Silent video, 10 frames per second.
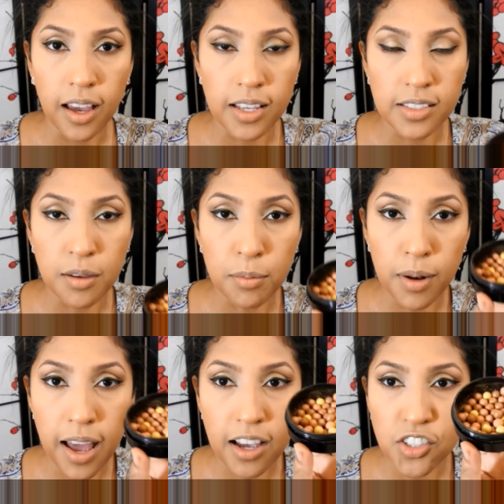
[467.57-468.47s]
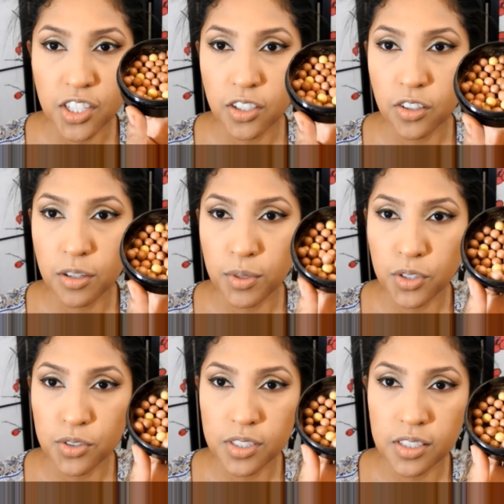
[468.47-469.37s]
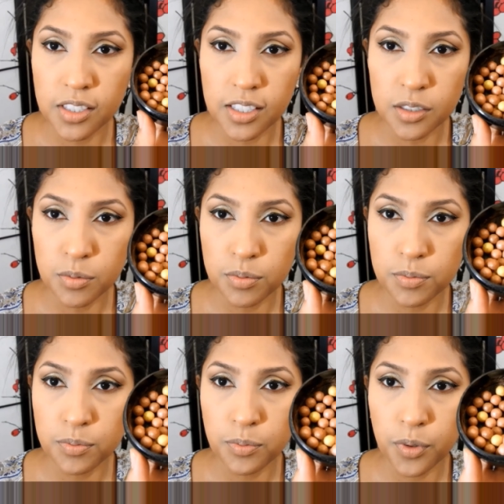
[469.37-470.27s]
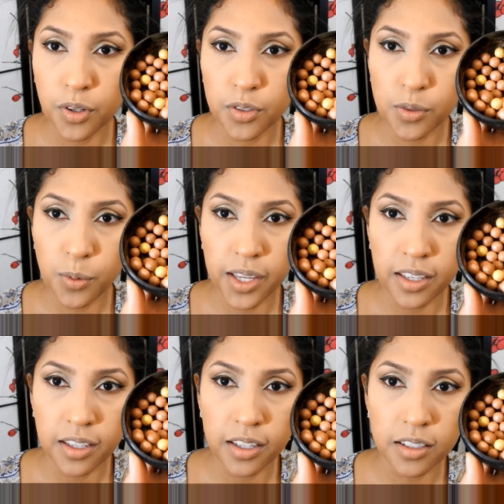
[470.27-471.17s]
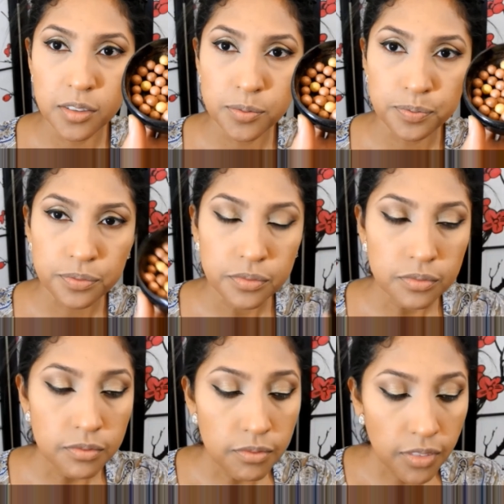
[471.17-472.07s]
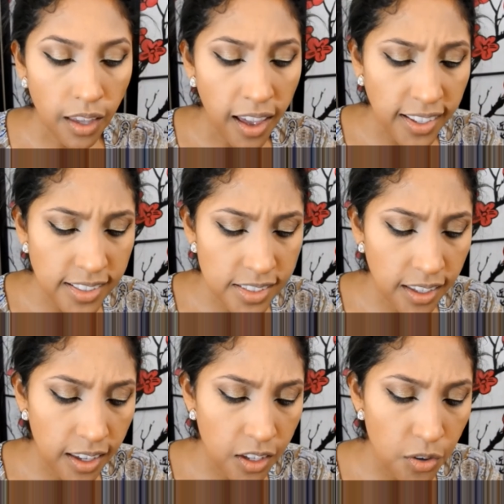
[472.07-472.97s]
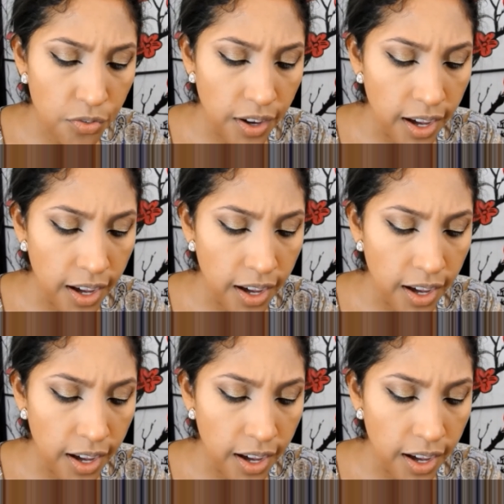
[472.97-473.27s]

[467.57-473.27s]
As a blush, I'm gonna be using this product right here, and it's kind of